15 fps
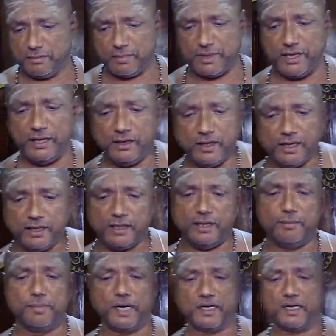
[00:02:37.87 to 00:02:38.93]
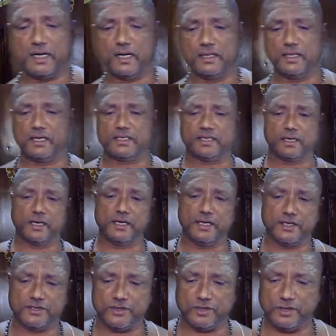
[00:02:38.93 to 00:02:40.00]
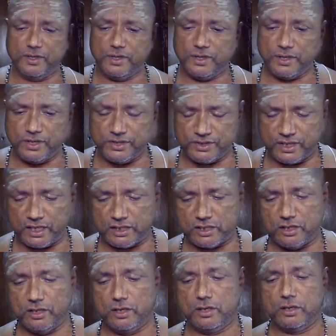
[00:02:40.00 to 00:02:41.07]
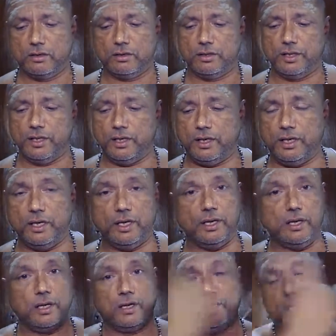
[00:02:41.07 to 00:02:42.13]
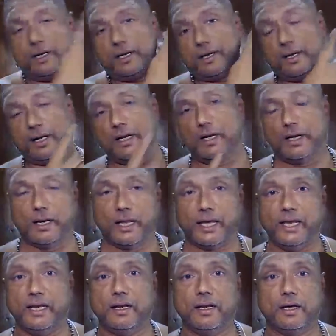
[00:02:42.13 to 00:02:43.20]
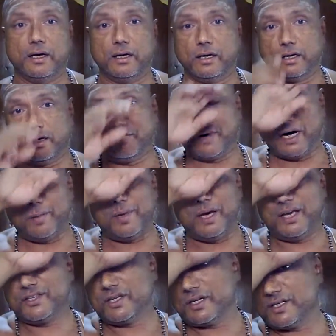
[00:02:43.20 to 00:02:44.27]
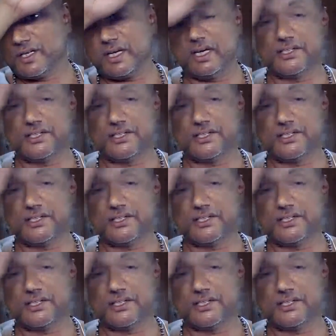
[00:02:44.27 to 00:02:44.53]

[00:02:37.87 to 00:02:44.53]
In Bhattananda's case, he says the 9 Vama etc.